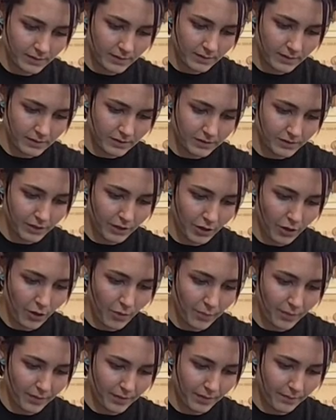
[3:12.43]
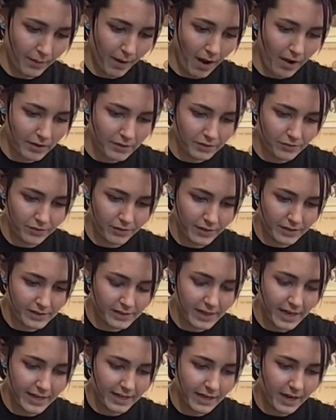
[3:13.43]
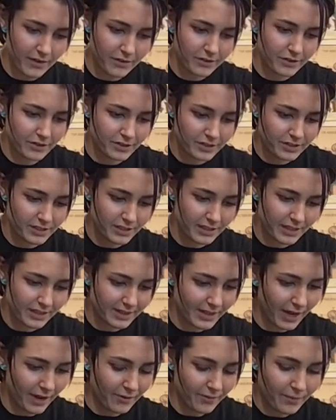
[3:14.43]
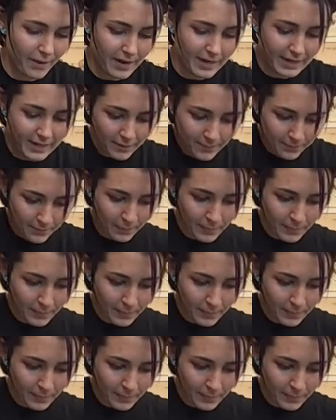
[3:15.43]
Just gonna open the box for the slide covers to get that ready.